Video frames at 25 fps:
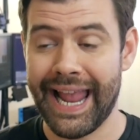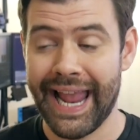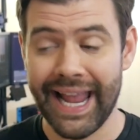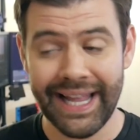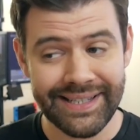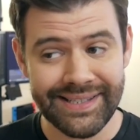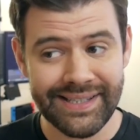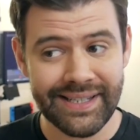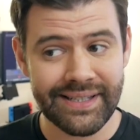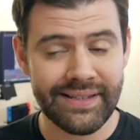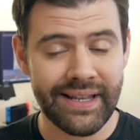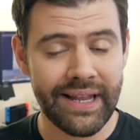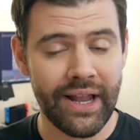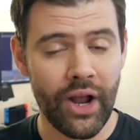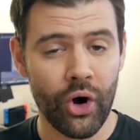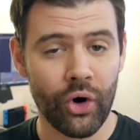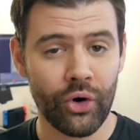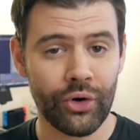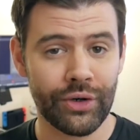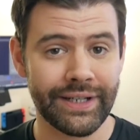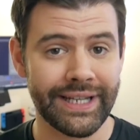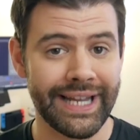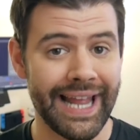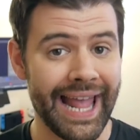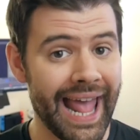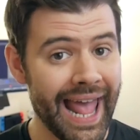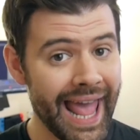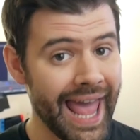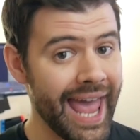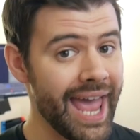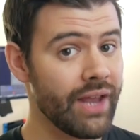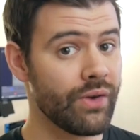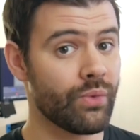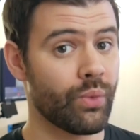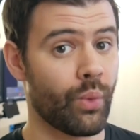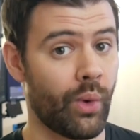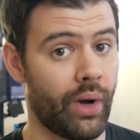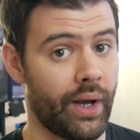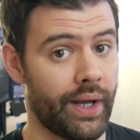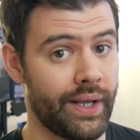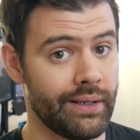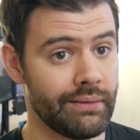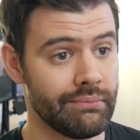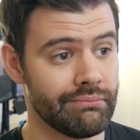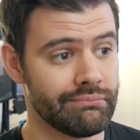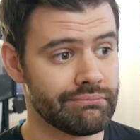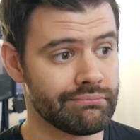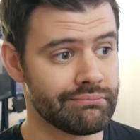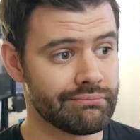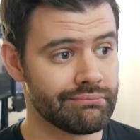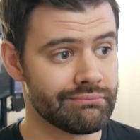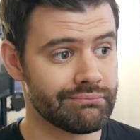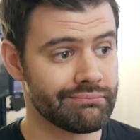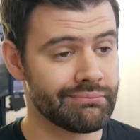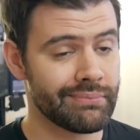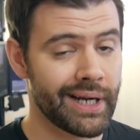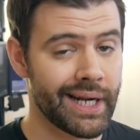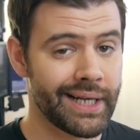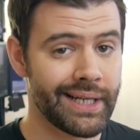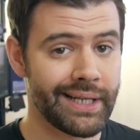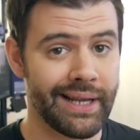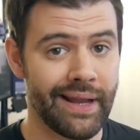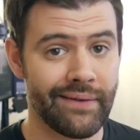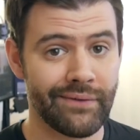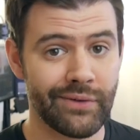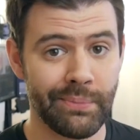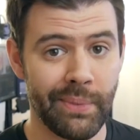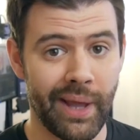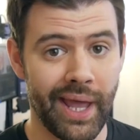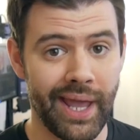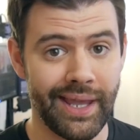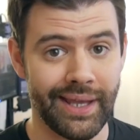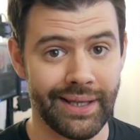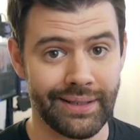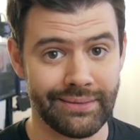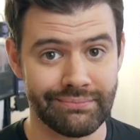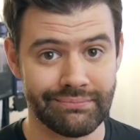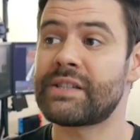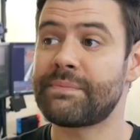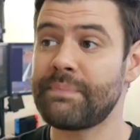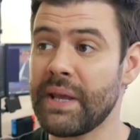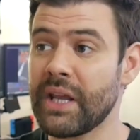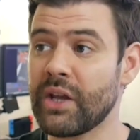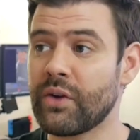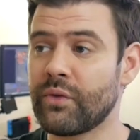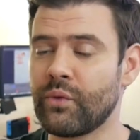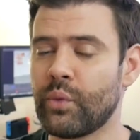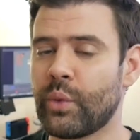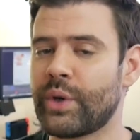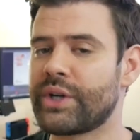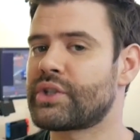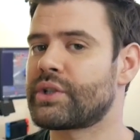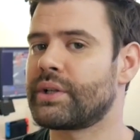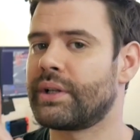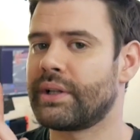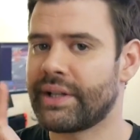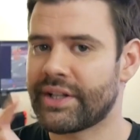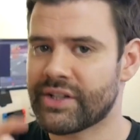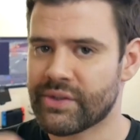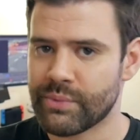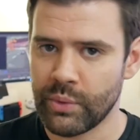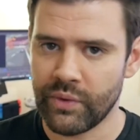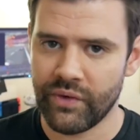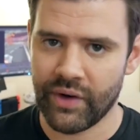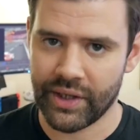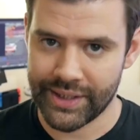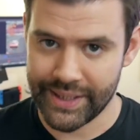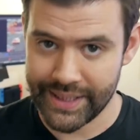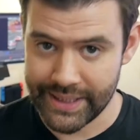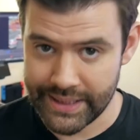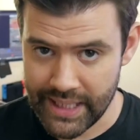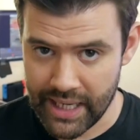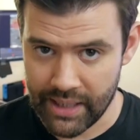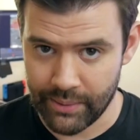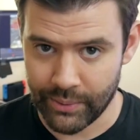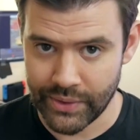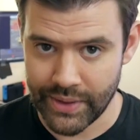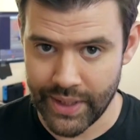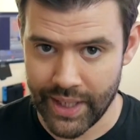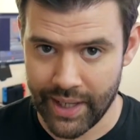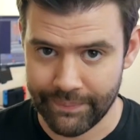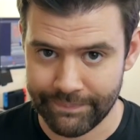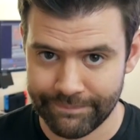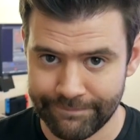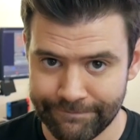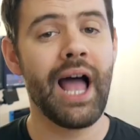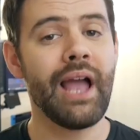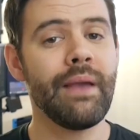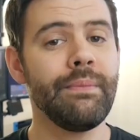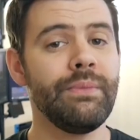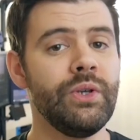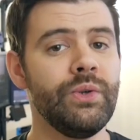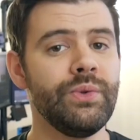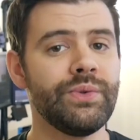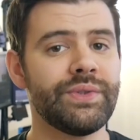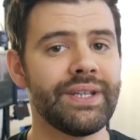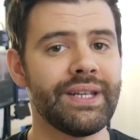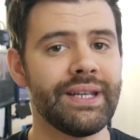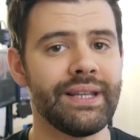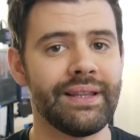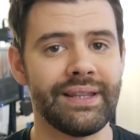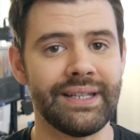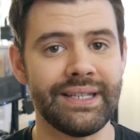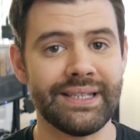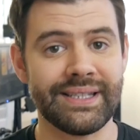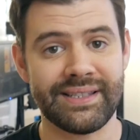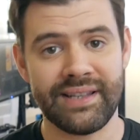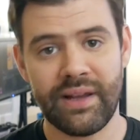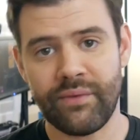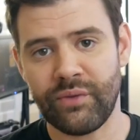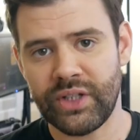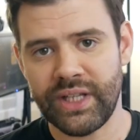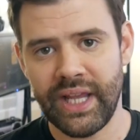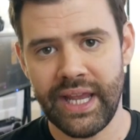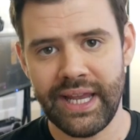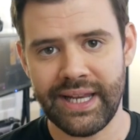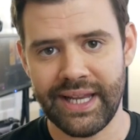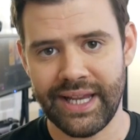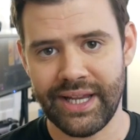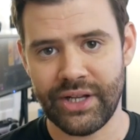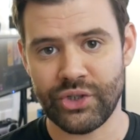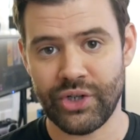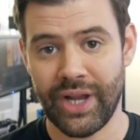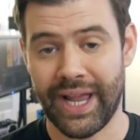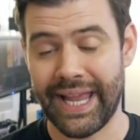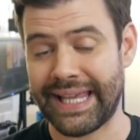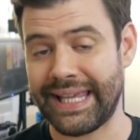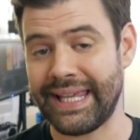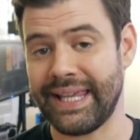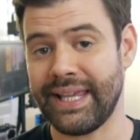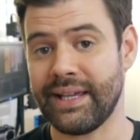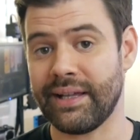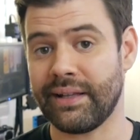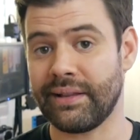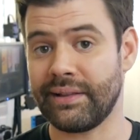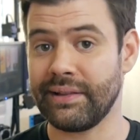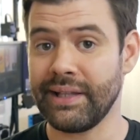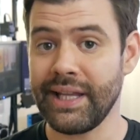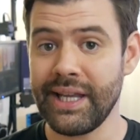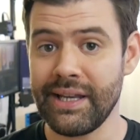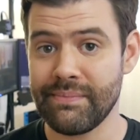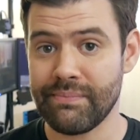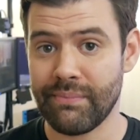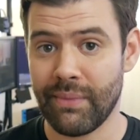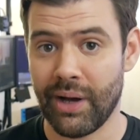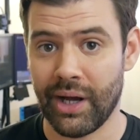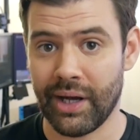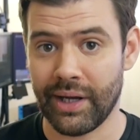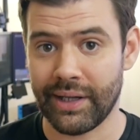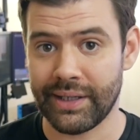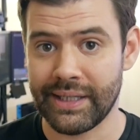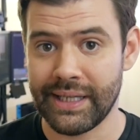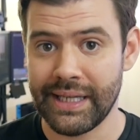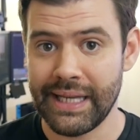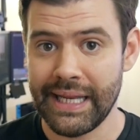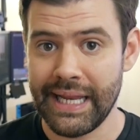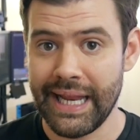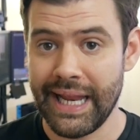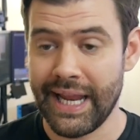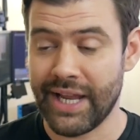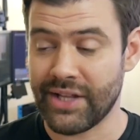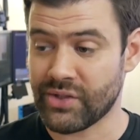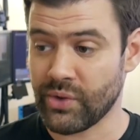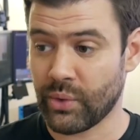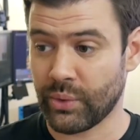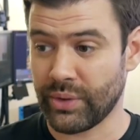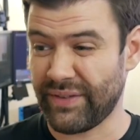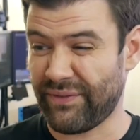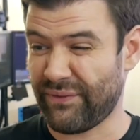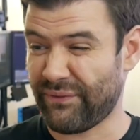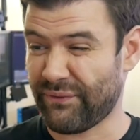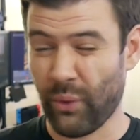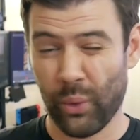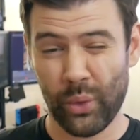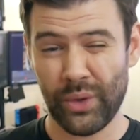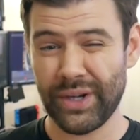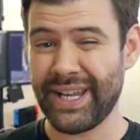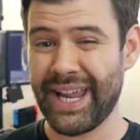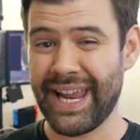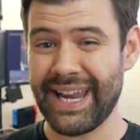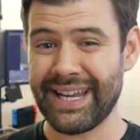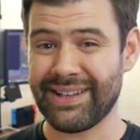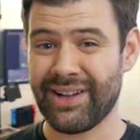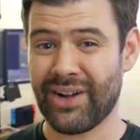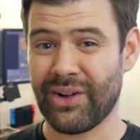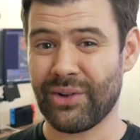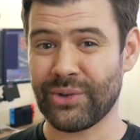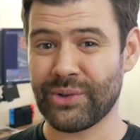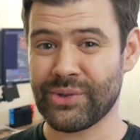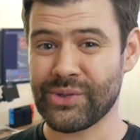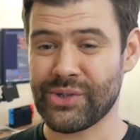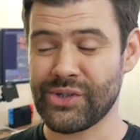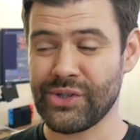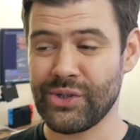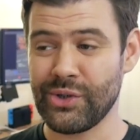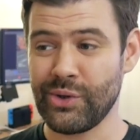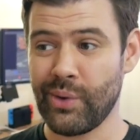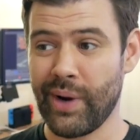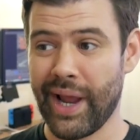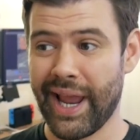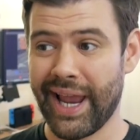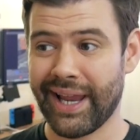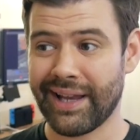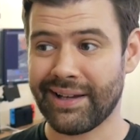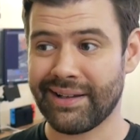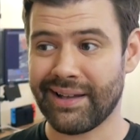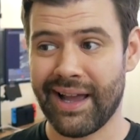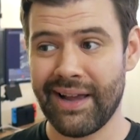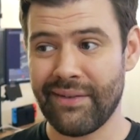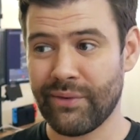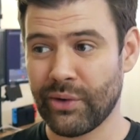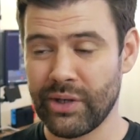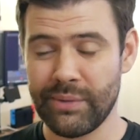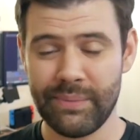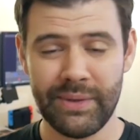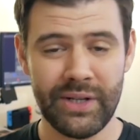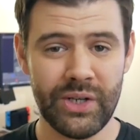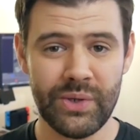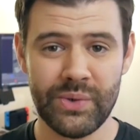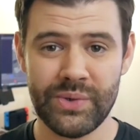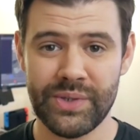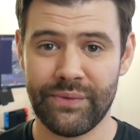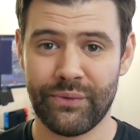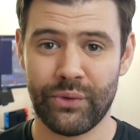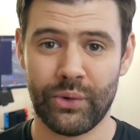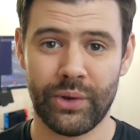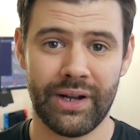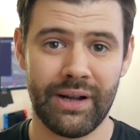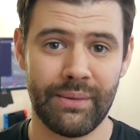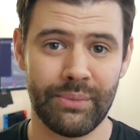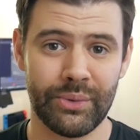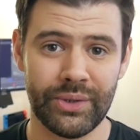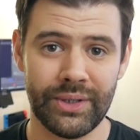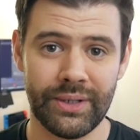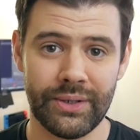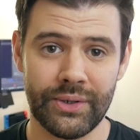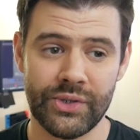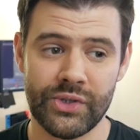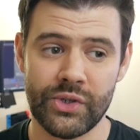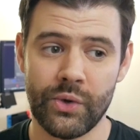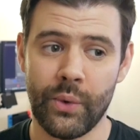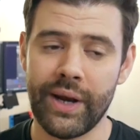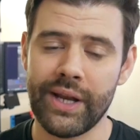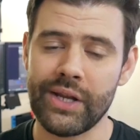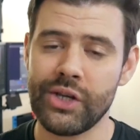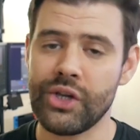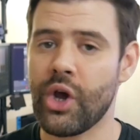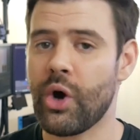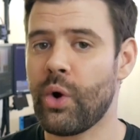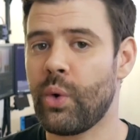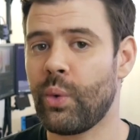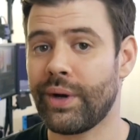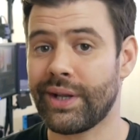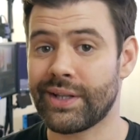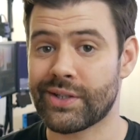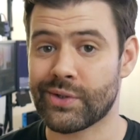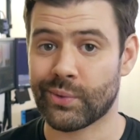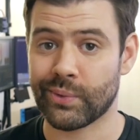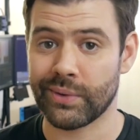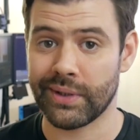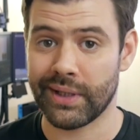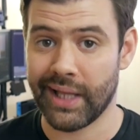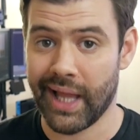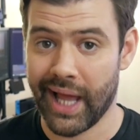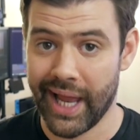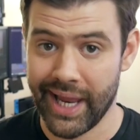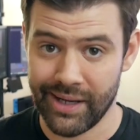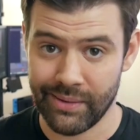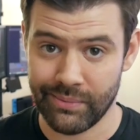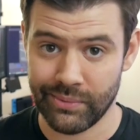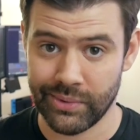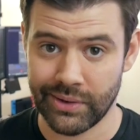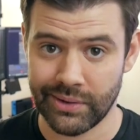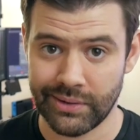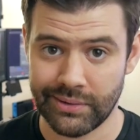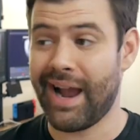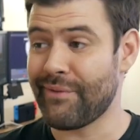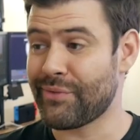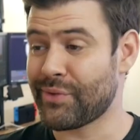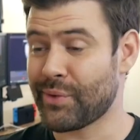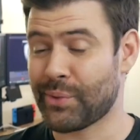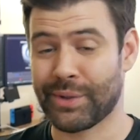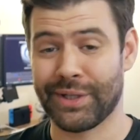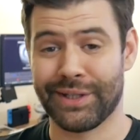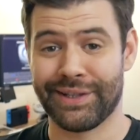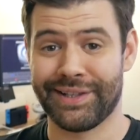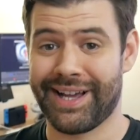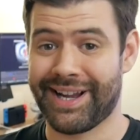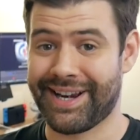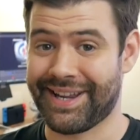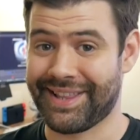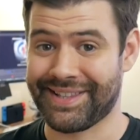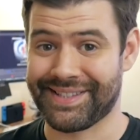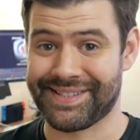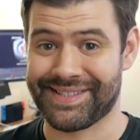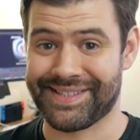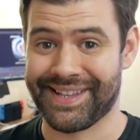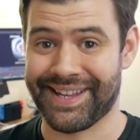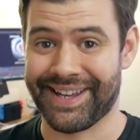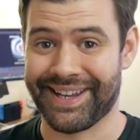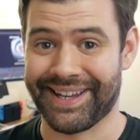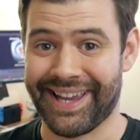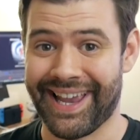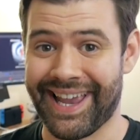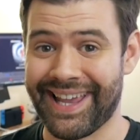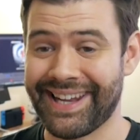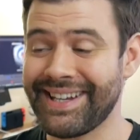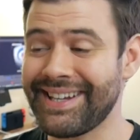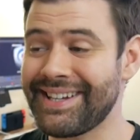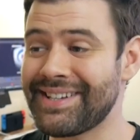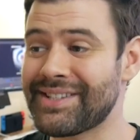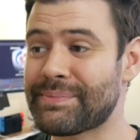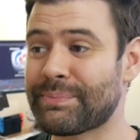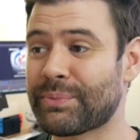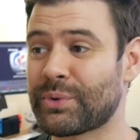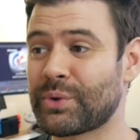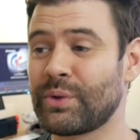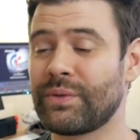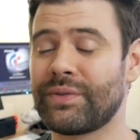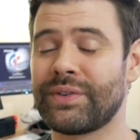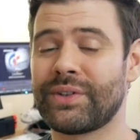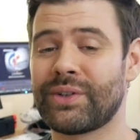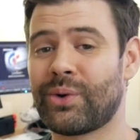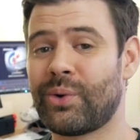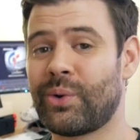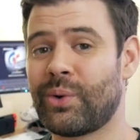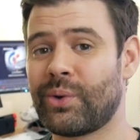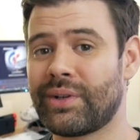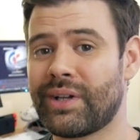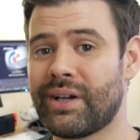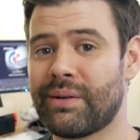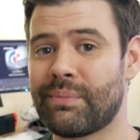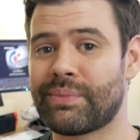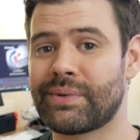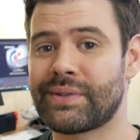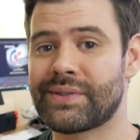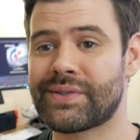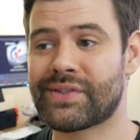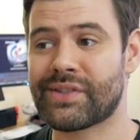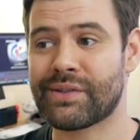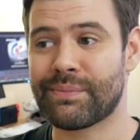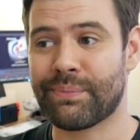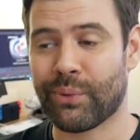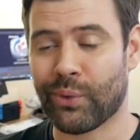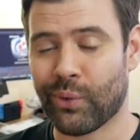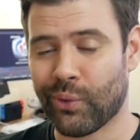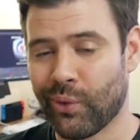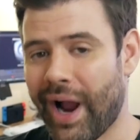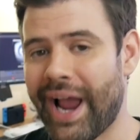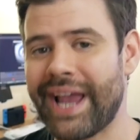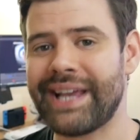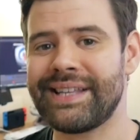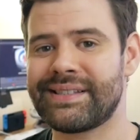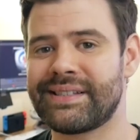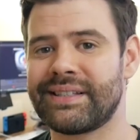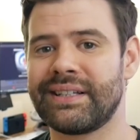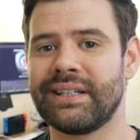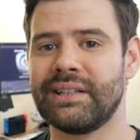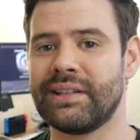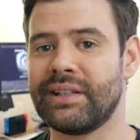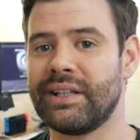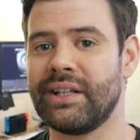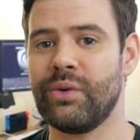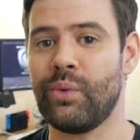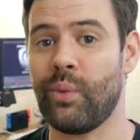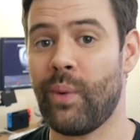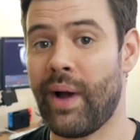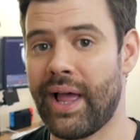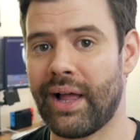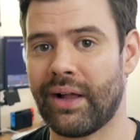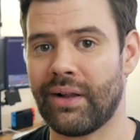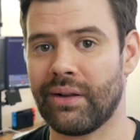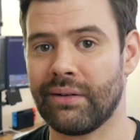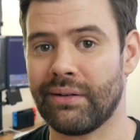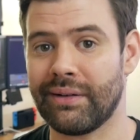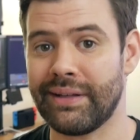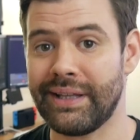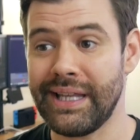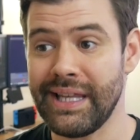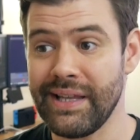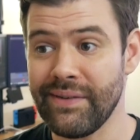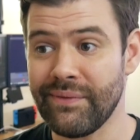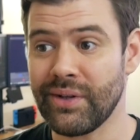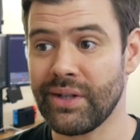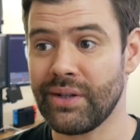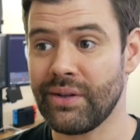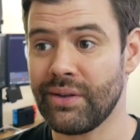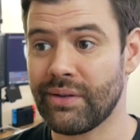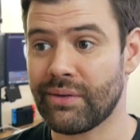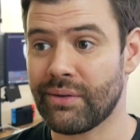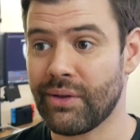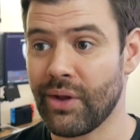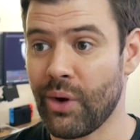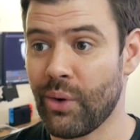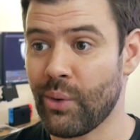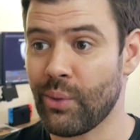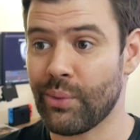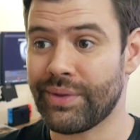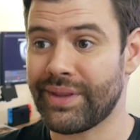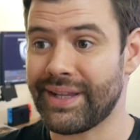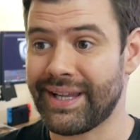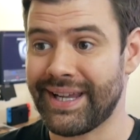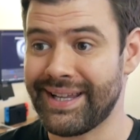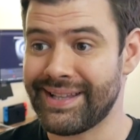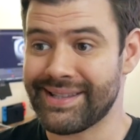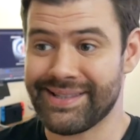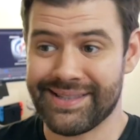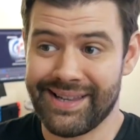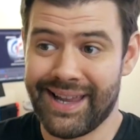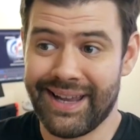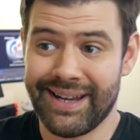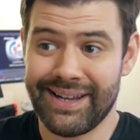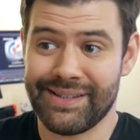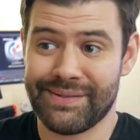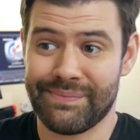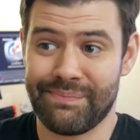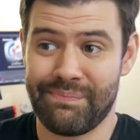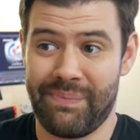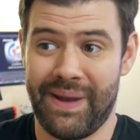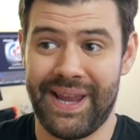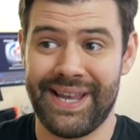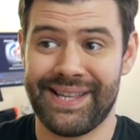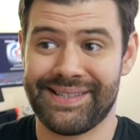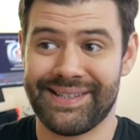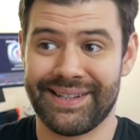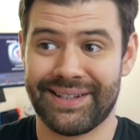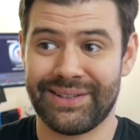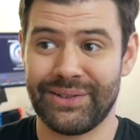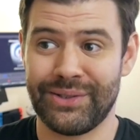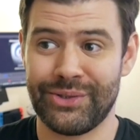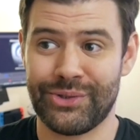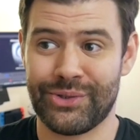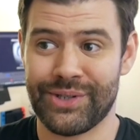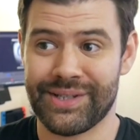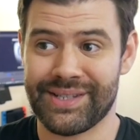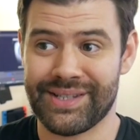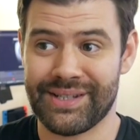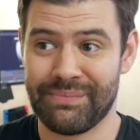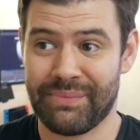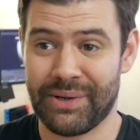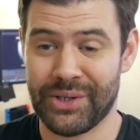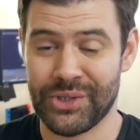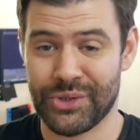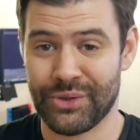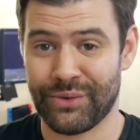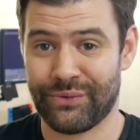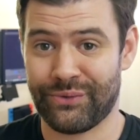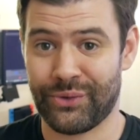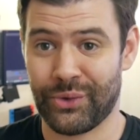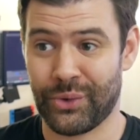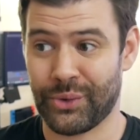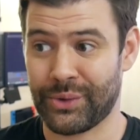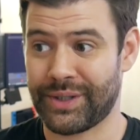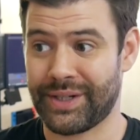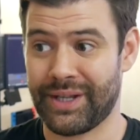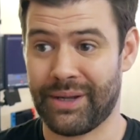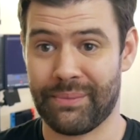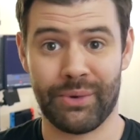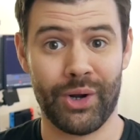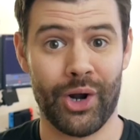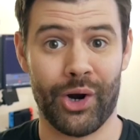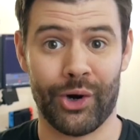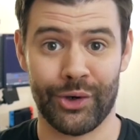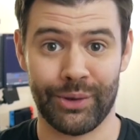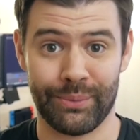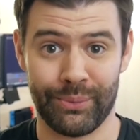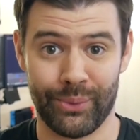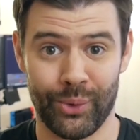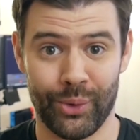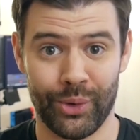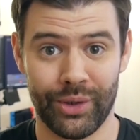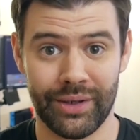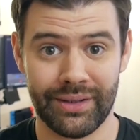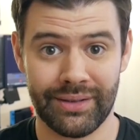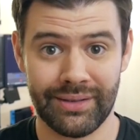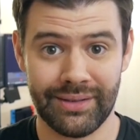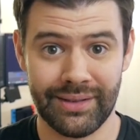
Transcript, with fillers: And since I already had one, I didn't have to buy it. Speaking of which, let's move on to the tabletop. I'm using the 78 inch IKEA Linnmon. It's only $48 new and I've already been using it for a couple years so I know it's reliable. I've thrown a lot of this thing and it has proven to hold up surprisingly well, even though the inside is basically just a bunch of folded up cardboard.